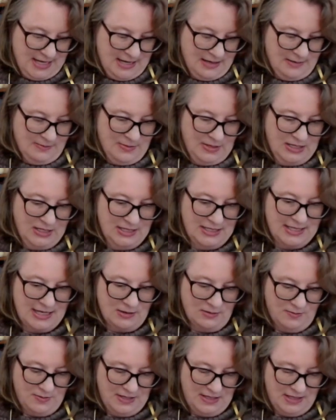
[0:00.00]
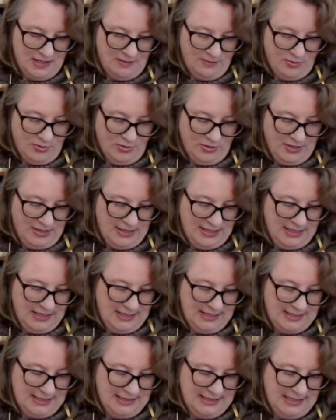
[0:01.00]
because that would be the important thing,
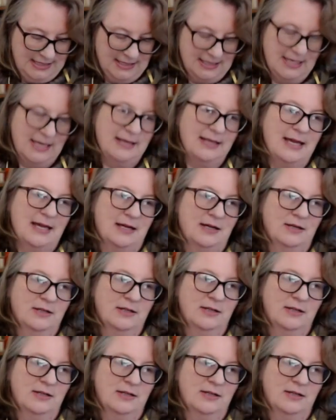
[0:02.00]
is to get that